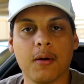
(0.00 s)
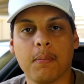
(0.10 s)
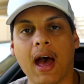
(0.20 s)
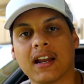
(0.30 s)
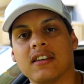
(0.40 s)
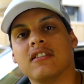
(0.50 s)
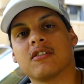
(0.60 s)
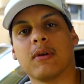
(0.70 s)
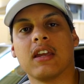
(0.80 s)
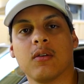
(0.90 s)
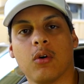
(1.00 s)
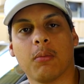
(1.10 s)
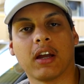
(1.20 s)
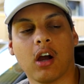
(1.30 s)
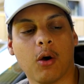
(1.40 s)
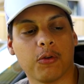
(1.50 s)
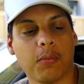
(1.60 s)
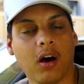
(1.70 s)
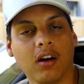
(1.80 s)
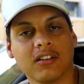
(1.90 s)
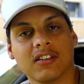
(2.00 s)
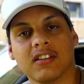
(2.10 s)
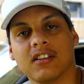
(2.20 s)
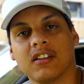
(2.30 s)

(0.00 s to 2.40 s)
backed into me while my car was parked.